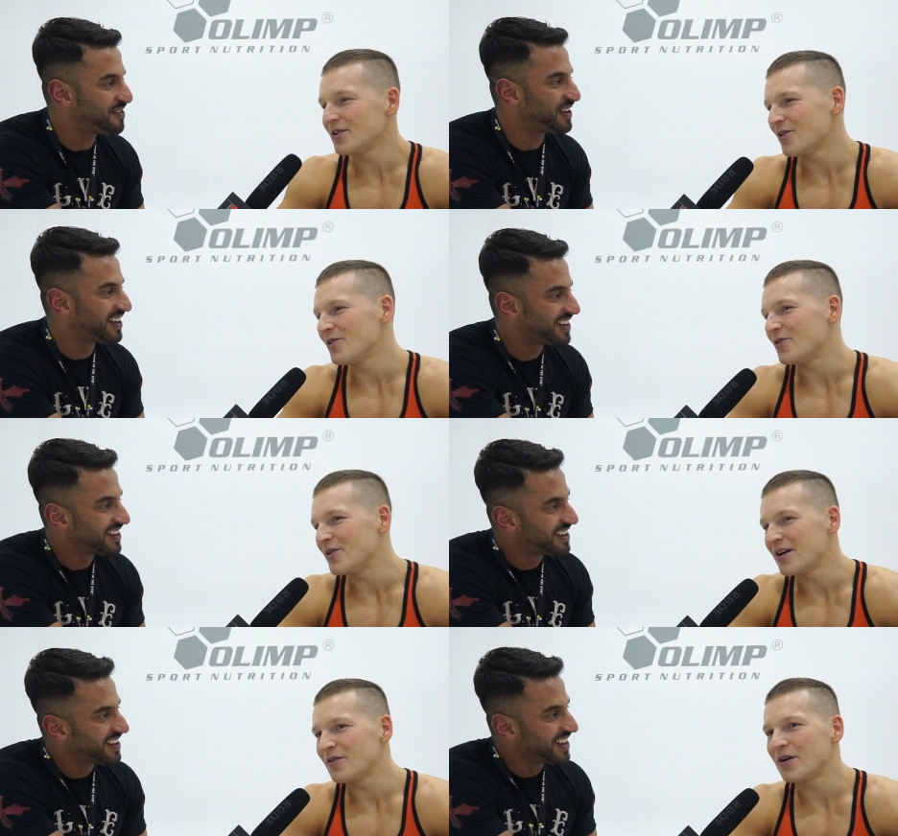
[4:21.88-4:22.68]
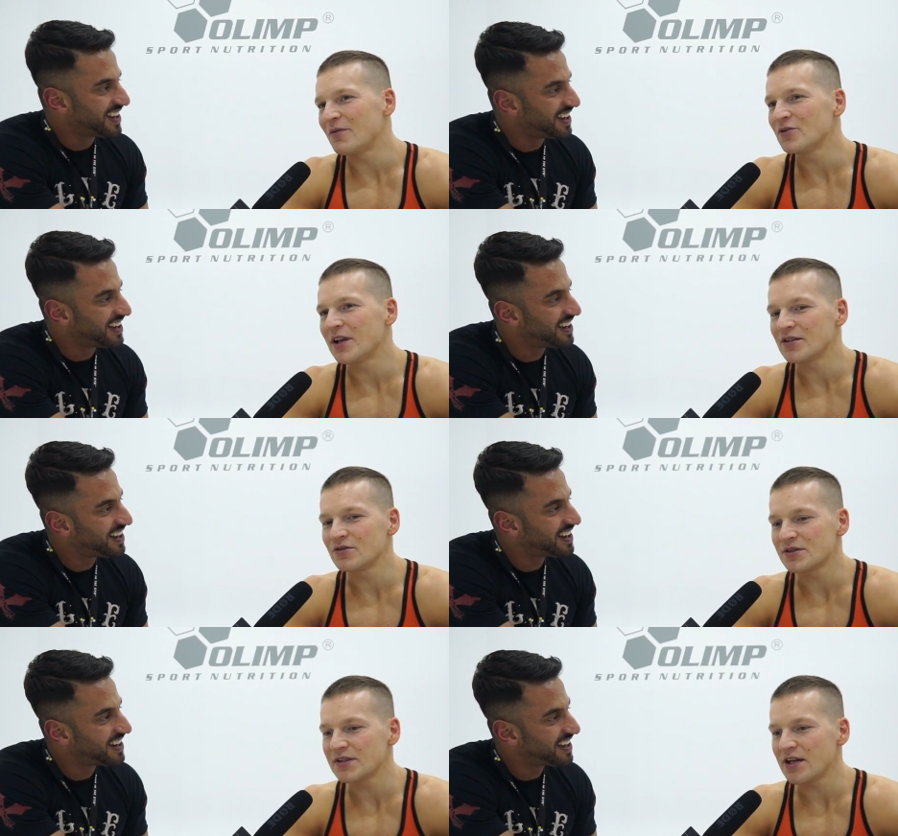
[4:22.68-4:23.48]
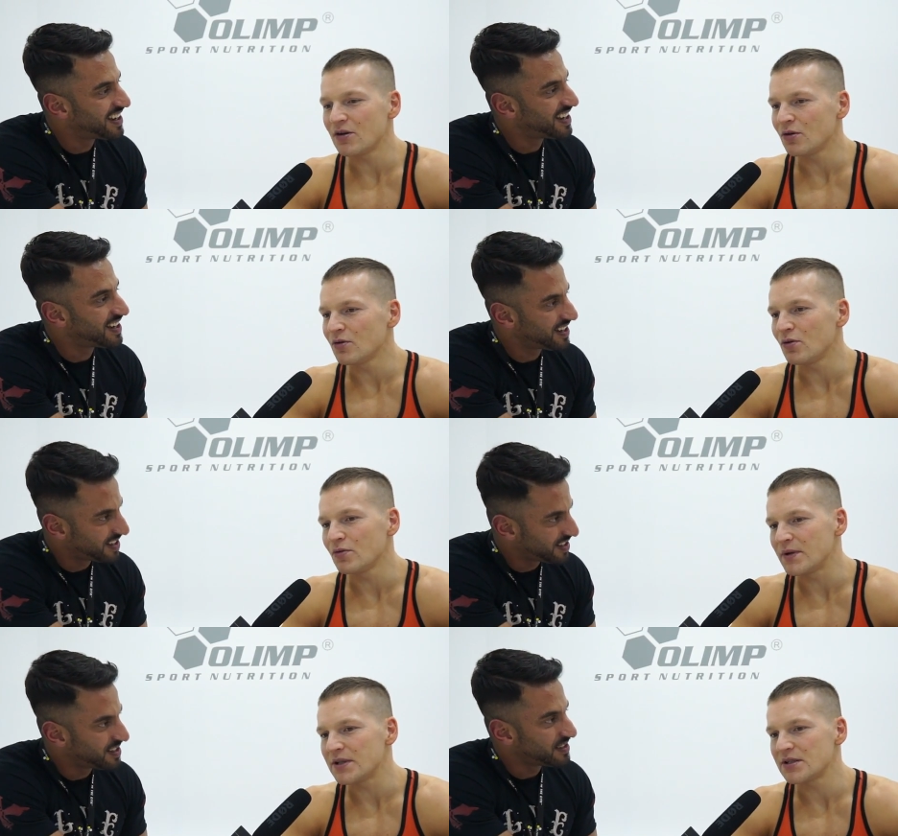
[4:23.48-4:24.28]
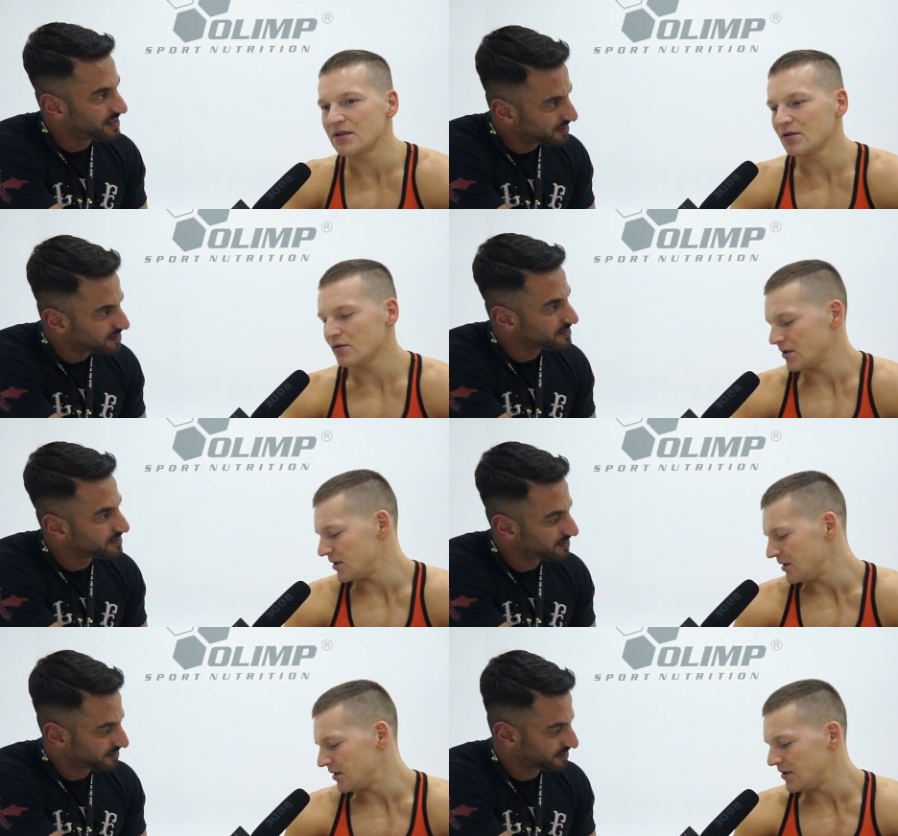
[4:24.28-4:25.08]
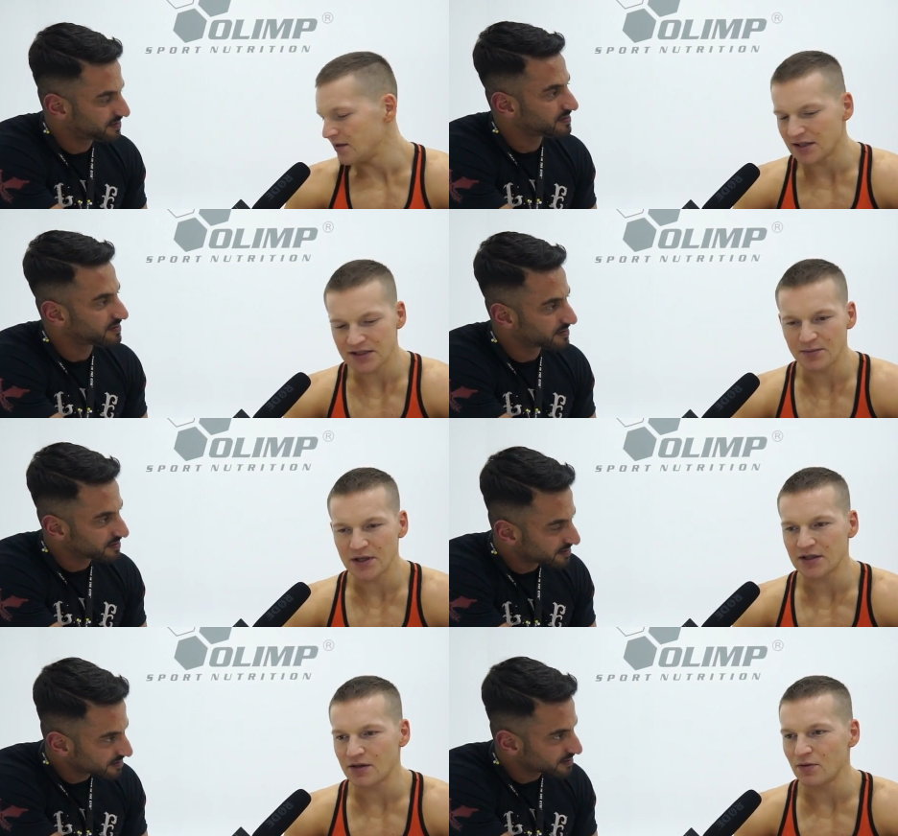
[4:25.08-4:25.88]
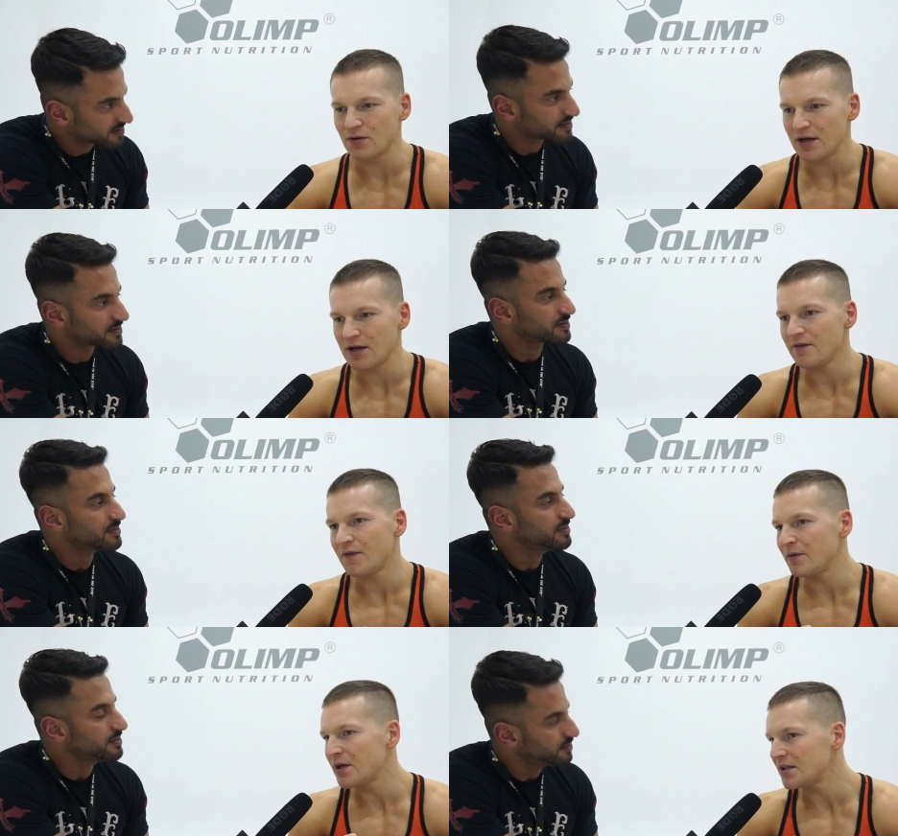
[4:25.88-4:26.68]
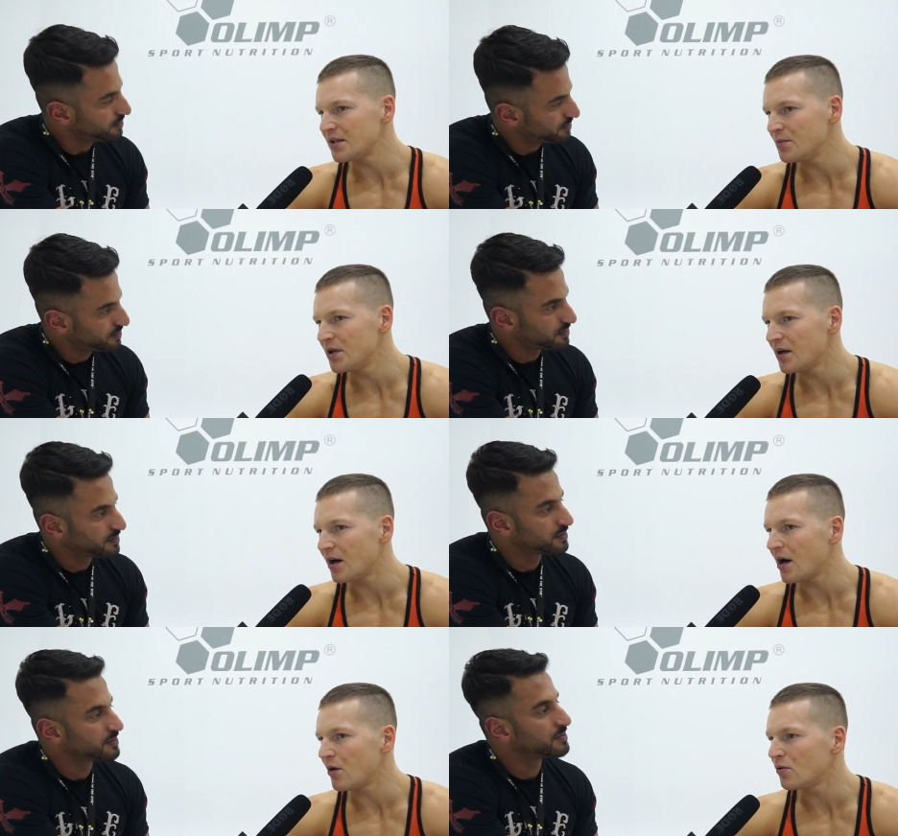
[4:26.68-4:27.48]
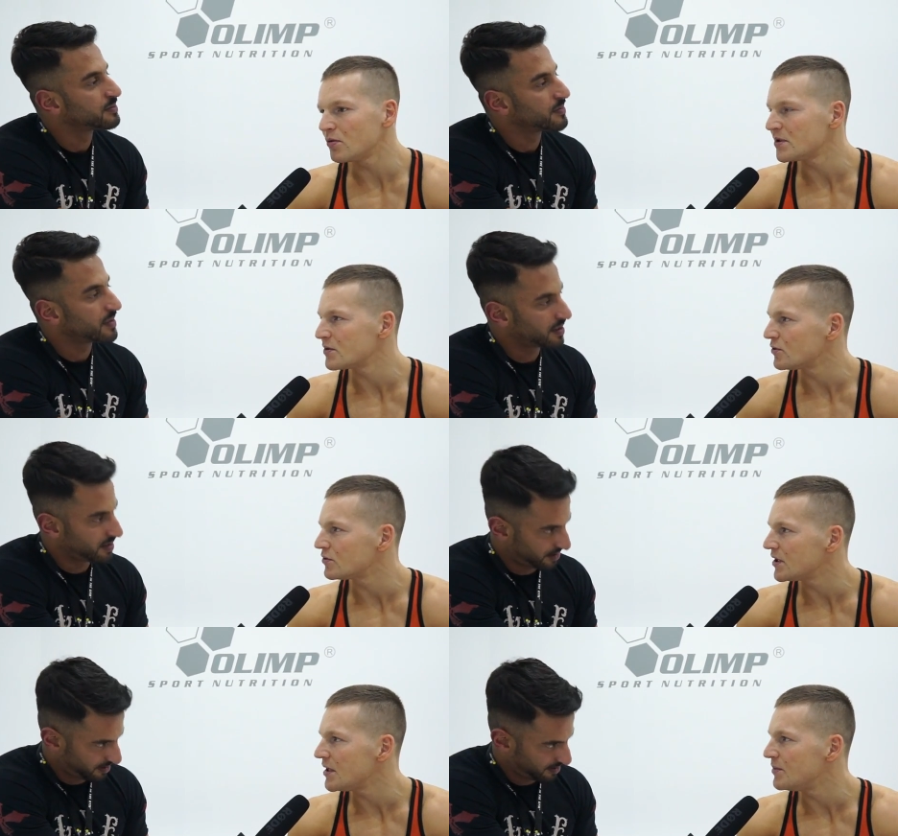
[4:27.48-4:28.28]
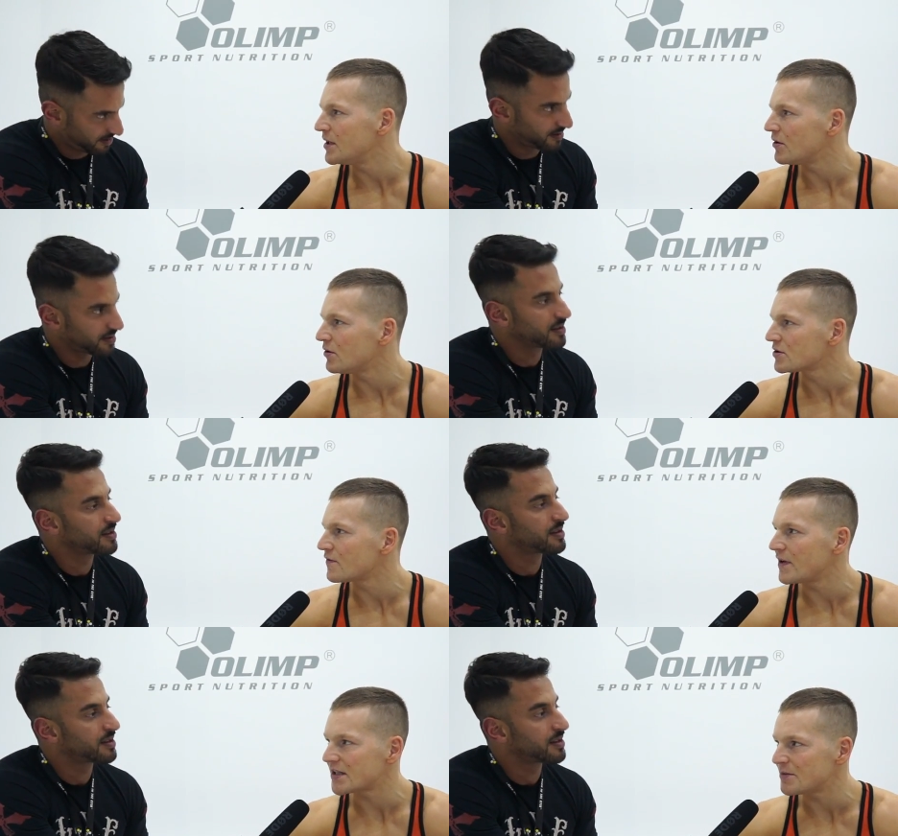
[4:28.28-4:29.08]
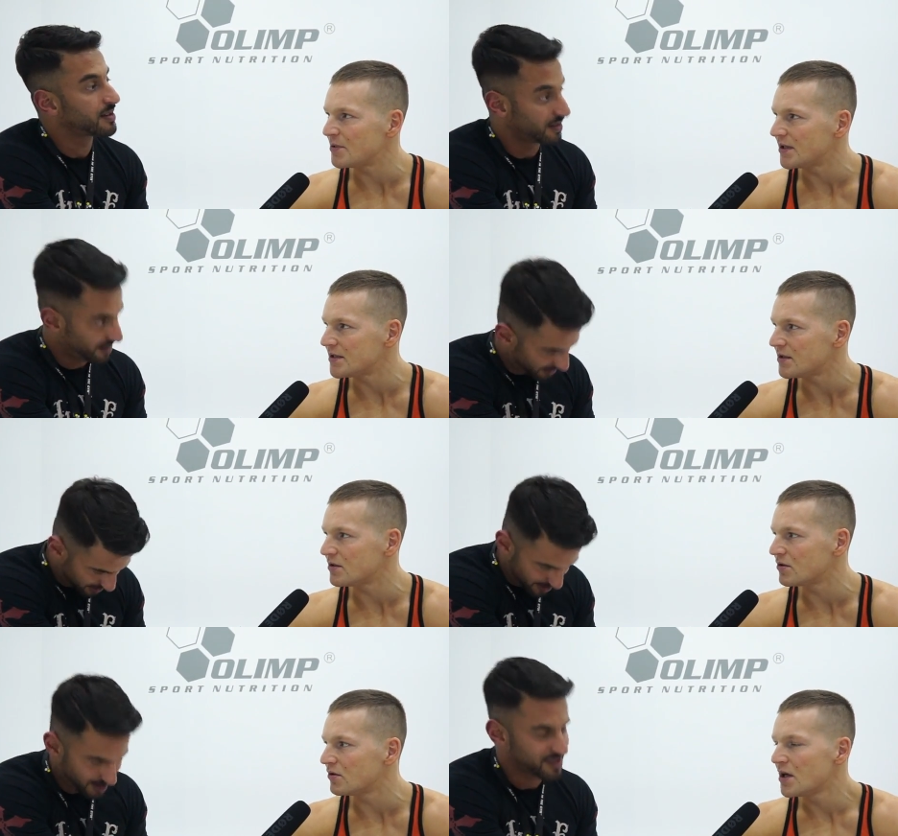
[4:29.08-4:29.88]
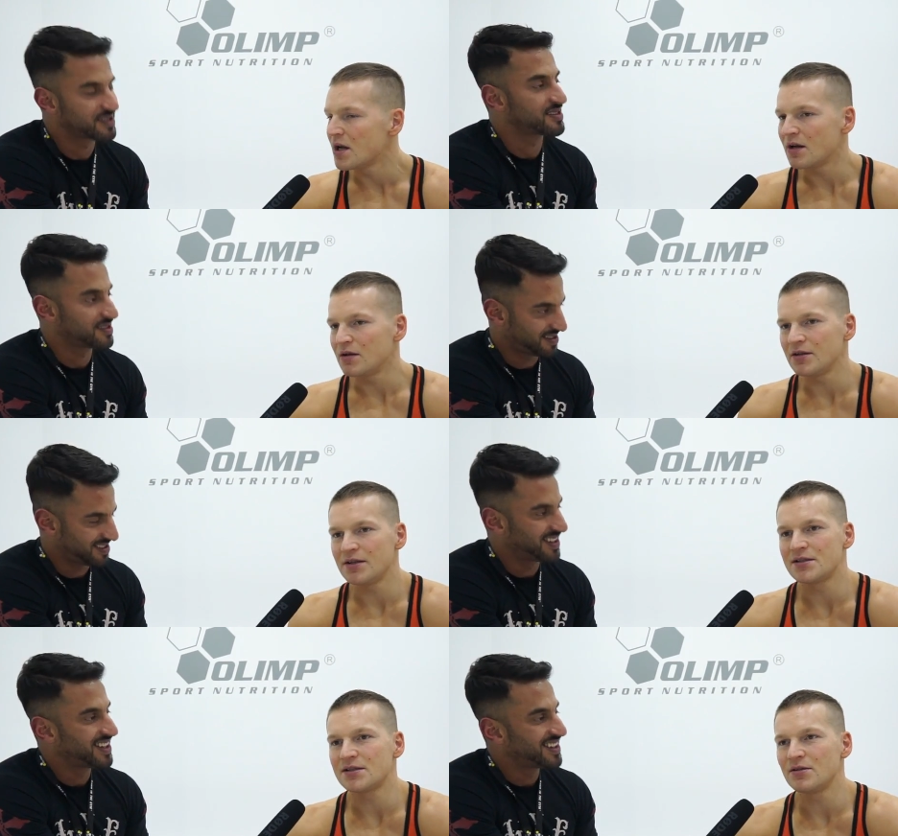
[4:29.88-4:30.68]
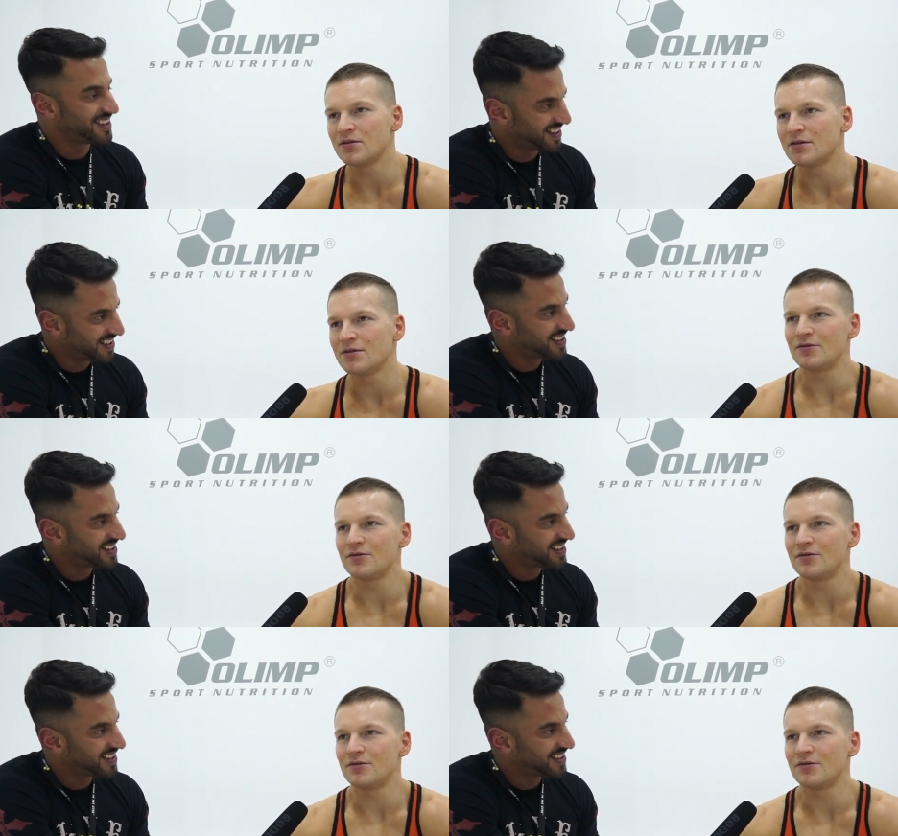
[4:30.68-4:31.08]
Speaker 1: no I, I, would like to stay all always you know it doesn't matter if i'm getting big i always want to keep the also flexibility you know it's not the